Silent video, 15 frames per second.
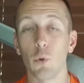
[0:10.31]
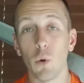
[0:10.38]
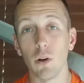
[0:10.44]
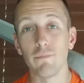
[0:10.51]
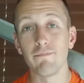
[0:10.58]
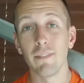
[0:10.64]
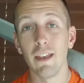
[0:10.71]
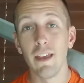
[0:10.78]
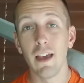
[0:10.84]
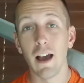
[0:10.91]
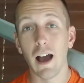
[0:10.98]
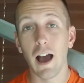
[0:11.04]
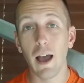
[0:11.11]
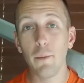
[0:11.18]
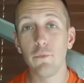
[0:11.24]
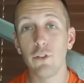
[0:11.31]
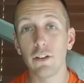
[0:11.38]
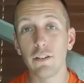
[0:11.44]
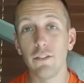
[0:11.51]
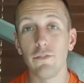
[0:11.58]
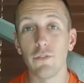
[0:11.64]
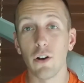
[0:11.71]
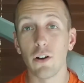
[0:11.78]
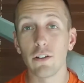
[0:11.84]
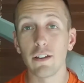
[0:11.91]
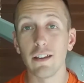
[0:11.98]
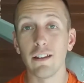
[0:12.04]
Well, I'm Jesse Funk,